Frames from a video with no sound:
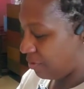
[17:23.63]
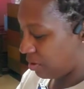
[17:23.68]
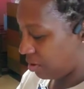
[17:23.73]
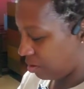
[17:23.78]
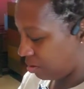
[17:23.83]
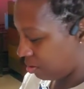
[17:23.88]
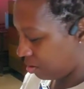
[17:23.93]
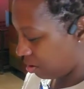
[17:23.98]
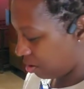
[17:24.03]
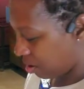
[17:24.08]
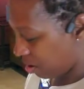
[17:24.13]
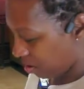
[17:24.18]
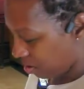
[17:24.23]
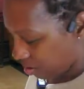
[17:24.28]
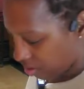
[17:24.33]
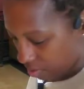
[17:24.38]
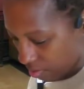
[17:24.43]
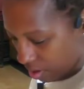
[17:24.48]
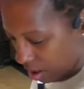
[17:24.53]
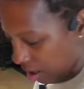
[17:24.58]
of this in
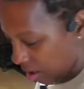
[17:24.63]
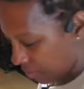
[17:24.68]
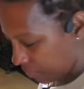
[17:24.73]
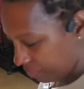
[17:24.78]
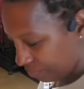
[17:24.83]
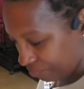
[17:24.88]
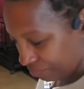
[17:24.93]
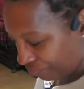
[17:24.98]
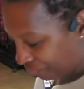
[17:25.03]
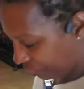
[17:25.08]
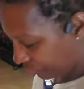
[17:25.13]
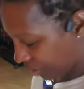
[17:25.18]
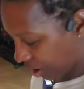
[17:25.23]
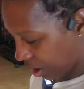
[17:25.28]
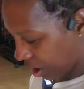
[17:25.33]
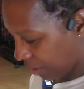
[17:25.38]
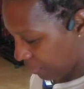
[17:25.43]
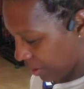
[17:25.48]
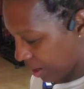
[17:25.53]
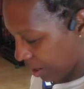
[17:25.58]
there, okay?
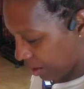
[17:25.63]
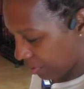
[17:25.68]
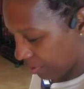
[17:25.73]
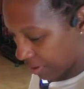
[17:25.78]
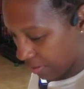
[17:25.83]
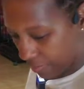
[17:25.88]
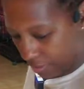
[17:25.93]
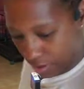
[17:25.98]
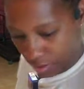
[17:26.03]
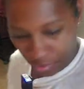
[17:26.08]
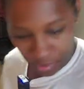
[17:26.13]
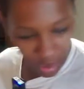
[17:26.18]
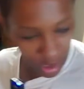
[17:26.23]
I'm going to go even do